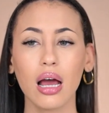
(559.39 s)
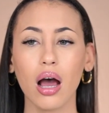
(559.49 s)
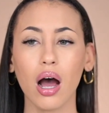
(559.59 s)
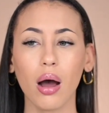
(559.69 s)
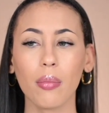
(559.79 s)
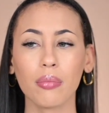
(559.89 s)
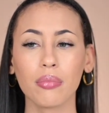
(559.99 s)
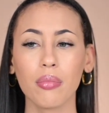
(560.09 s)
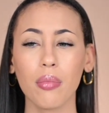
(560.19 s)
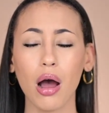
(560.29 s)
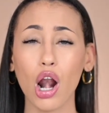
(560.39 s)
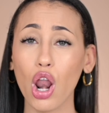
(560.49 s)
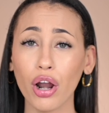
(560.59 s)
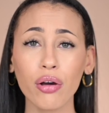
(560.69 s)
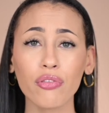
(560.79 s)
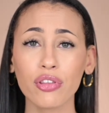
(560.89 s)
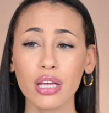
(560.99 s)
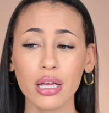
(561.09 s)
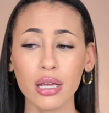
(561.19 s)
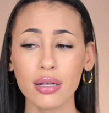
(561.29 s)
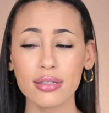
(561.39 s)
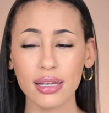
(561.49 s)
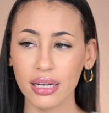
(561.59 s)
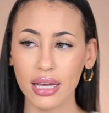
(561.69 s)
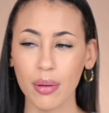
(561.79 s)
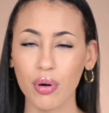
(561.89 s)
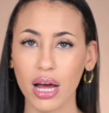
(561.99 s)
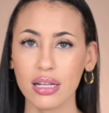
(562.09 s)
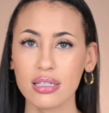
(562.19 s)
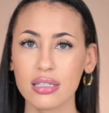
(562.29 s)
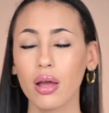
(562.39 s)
a lot of the skincare brands